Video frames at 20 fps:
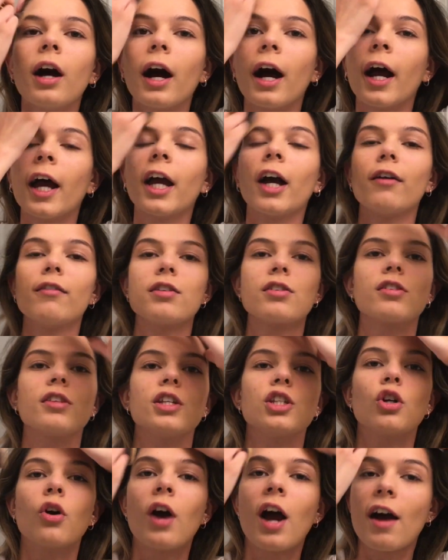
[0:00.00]
I
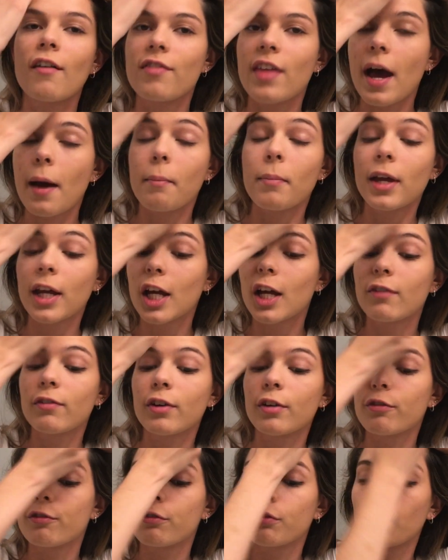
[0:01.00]
obviously don't have that big of
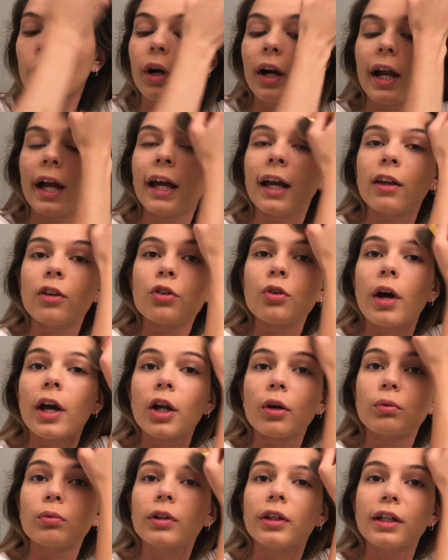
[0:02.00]
a forehead, so I
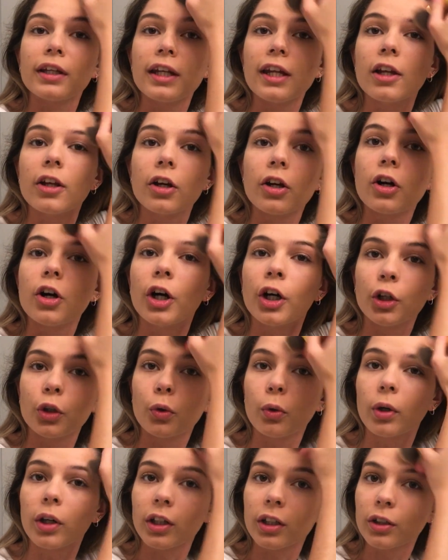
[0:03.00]
don't really need a
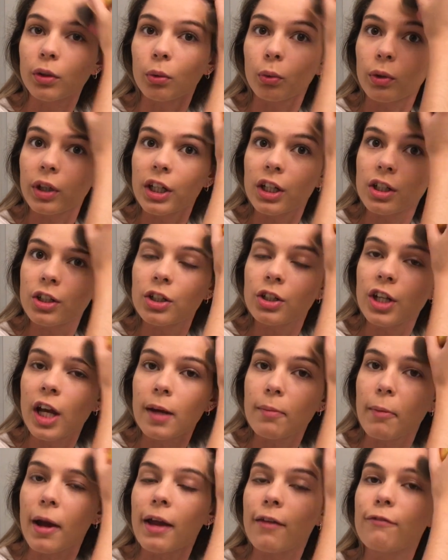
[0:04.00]
contour to
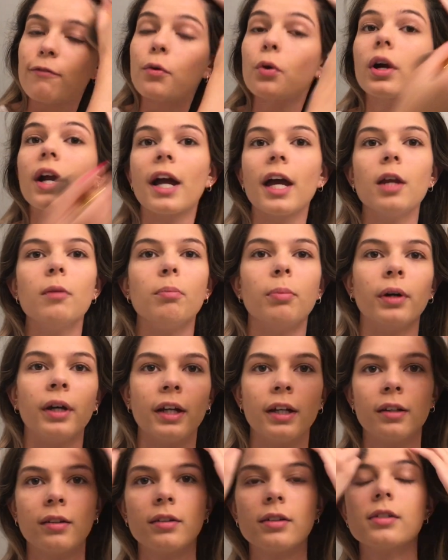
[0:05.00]
reshape my forehead,
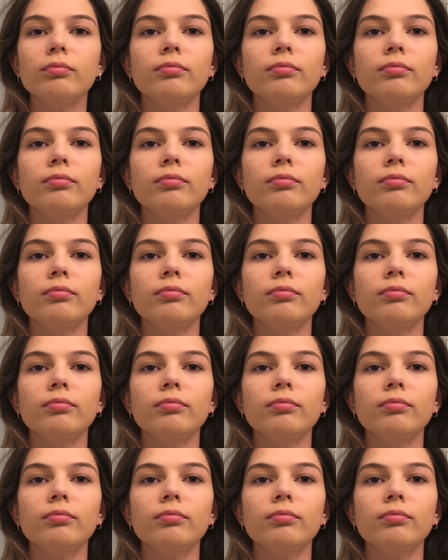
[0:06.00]
but...